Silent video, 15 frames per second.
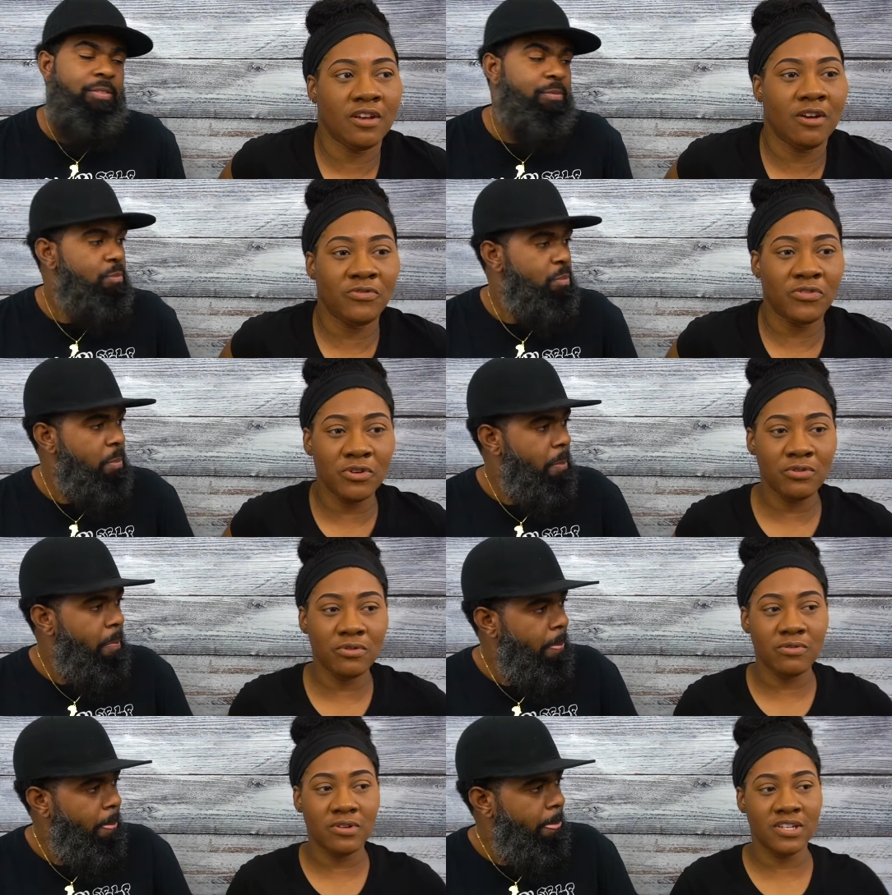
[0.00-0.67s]
Speaker 1: a
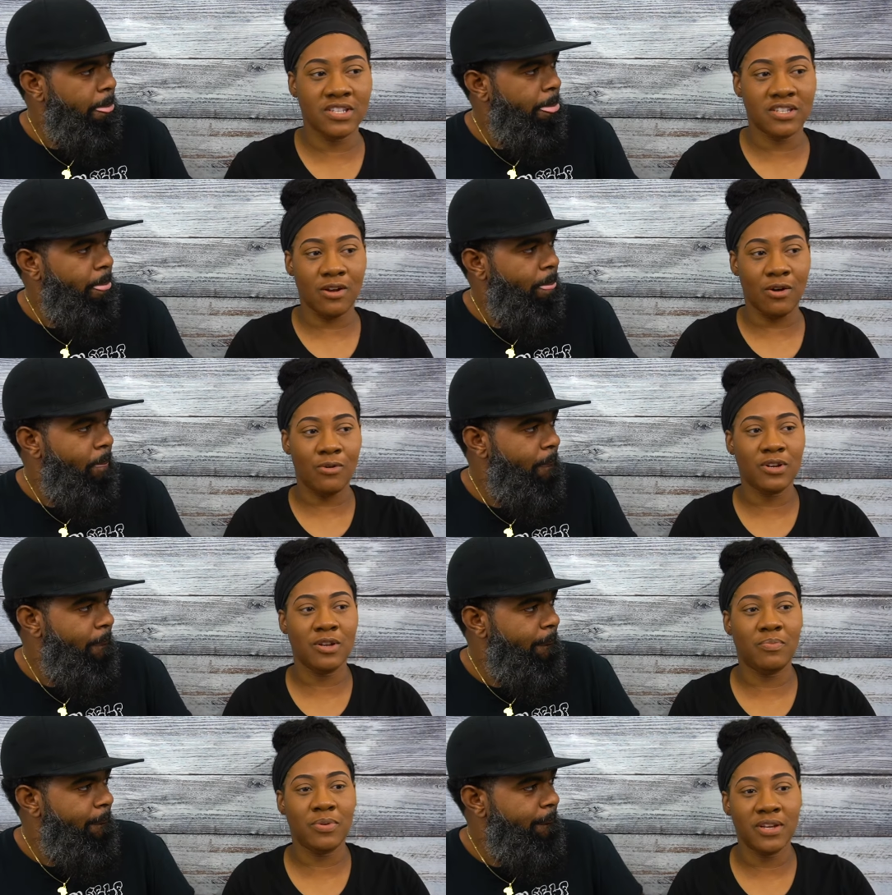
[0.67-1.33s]
funeral is the
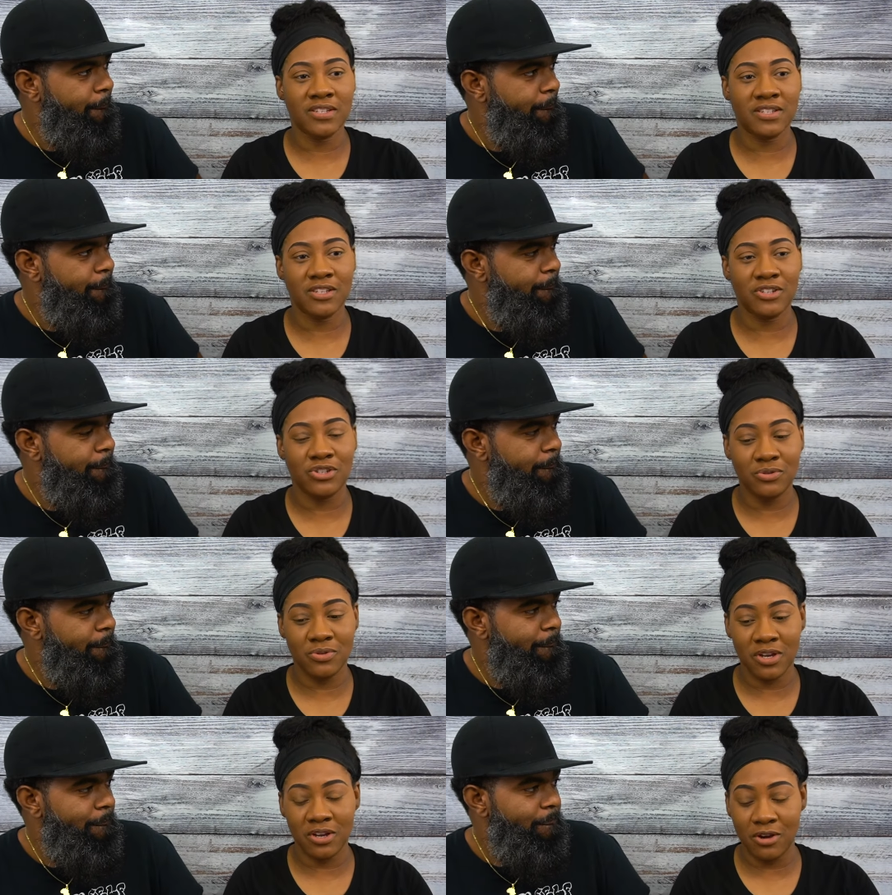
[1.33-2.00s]
only place
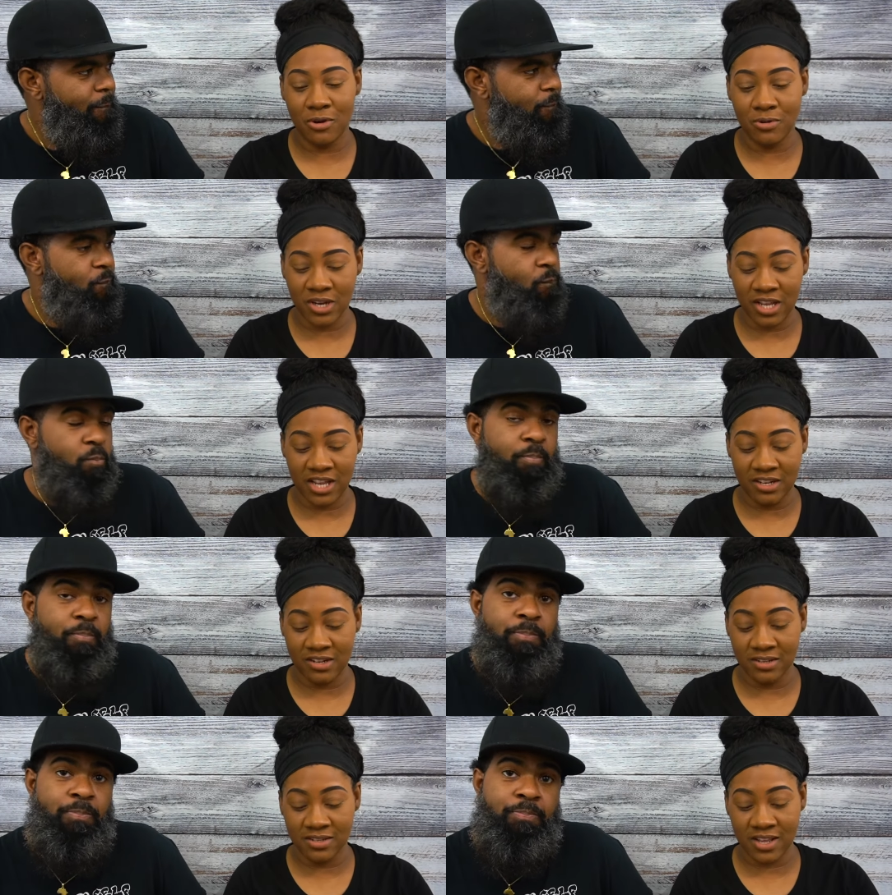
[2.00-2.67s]
that you can go
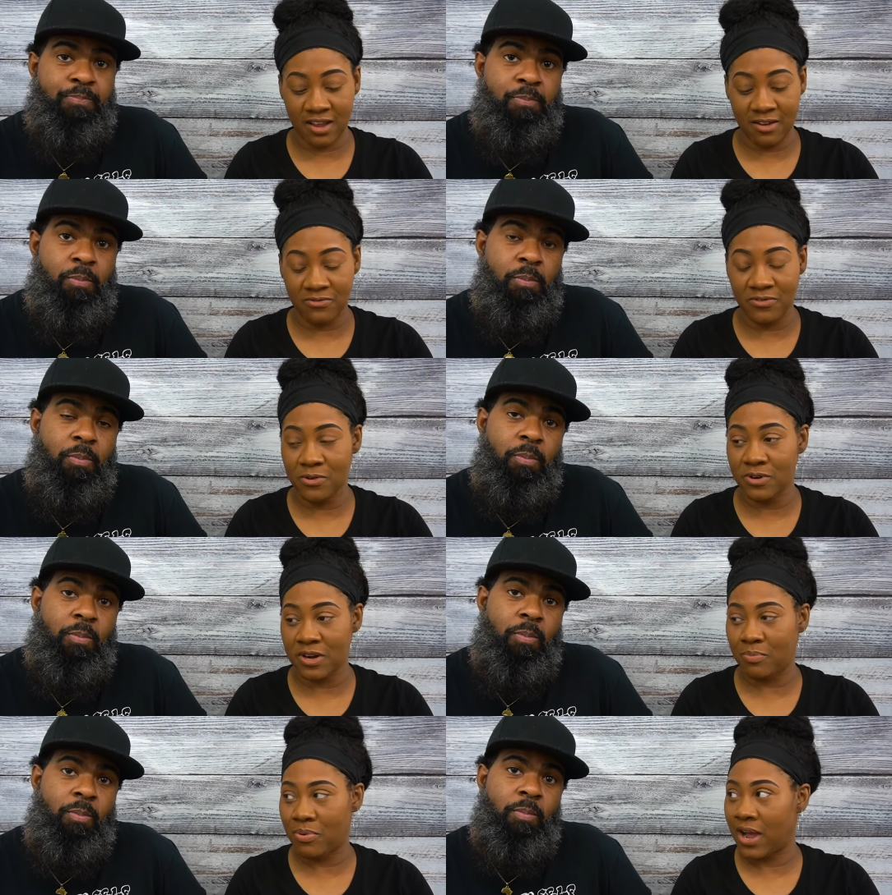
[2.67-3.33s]
to eat the same
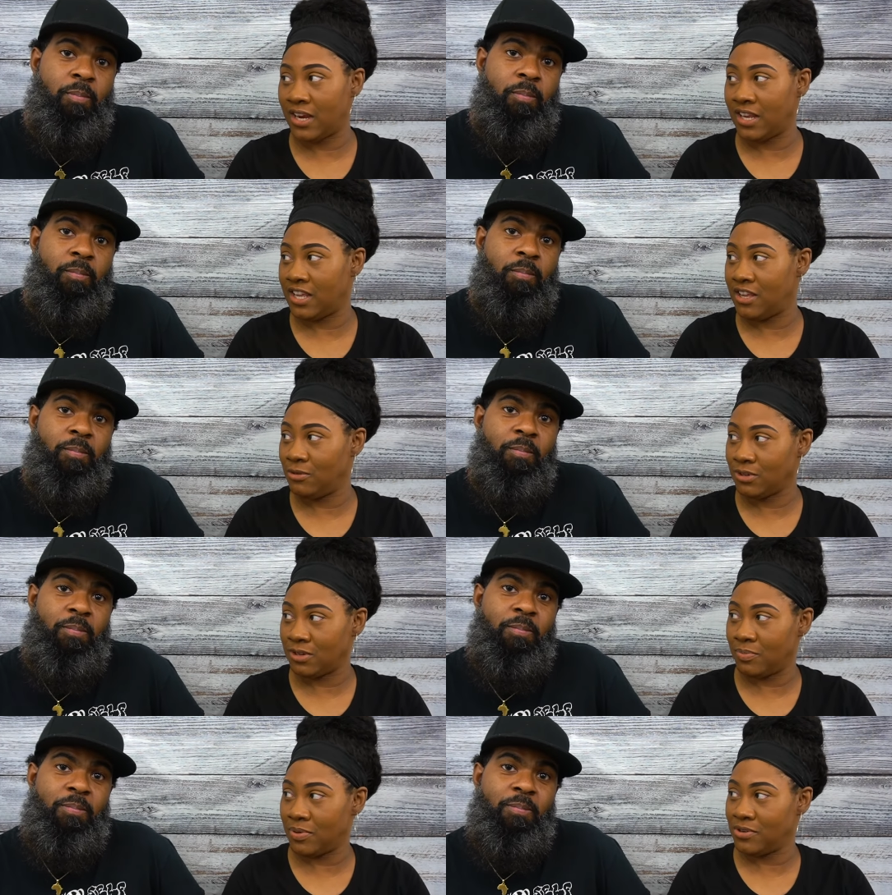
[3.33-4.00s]
food that probably
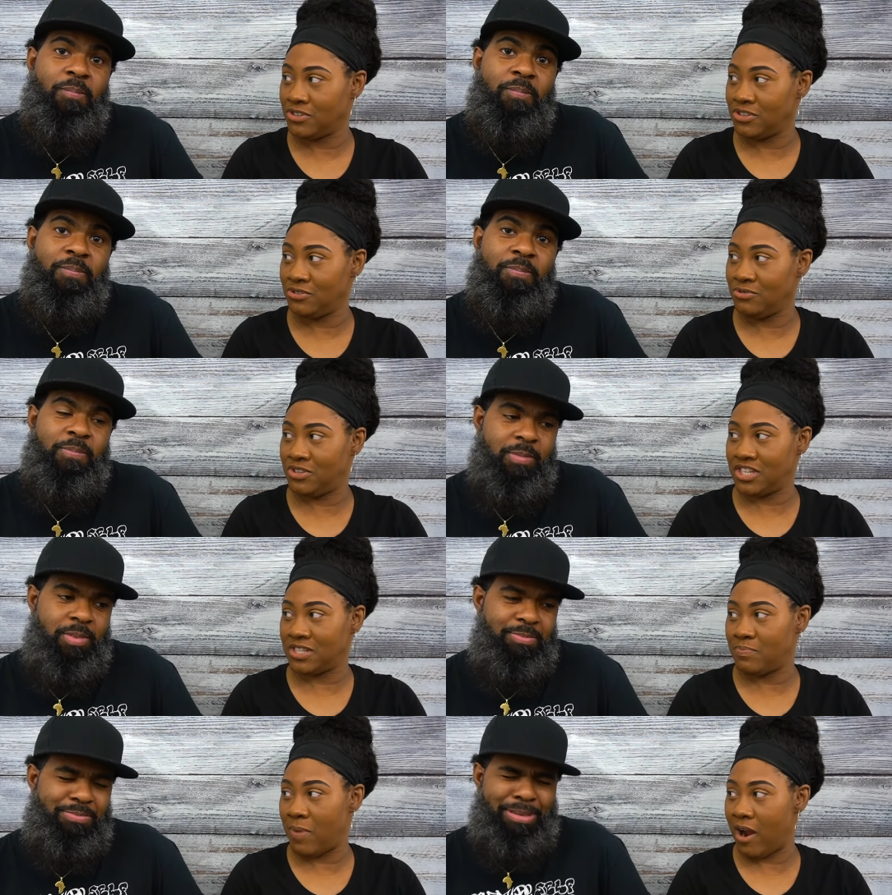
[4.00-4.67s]
killed the person
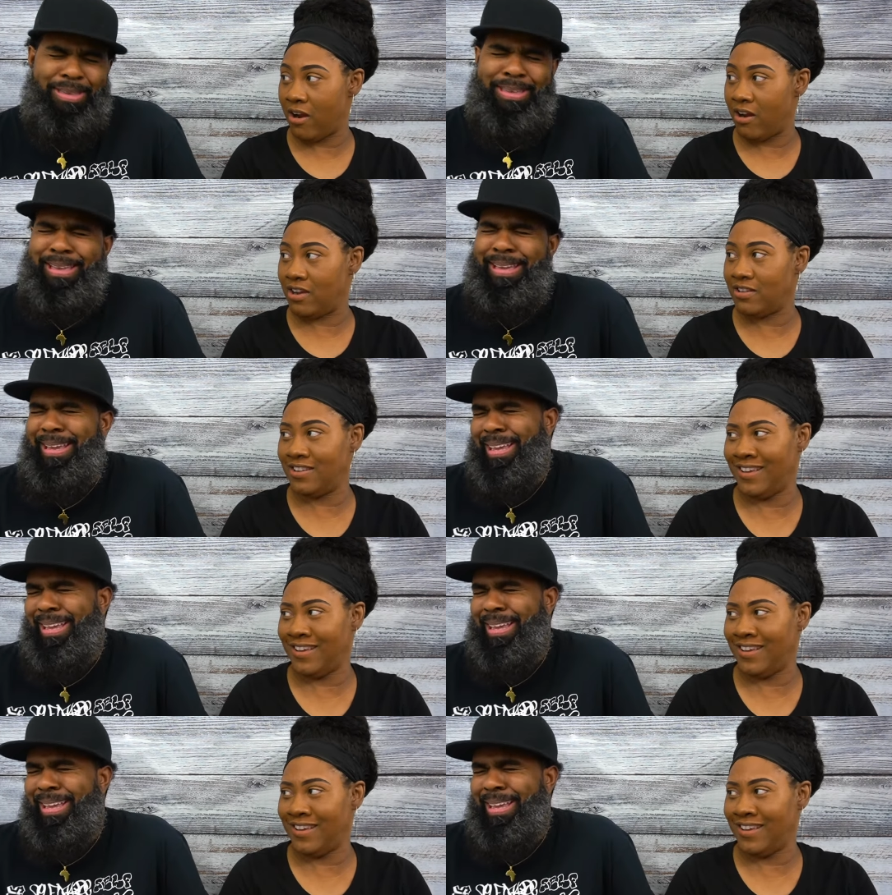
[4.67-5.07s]
you just buried.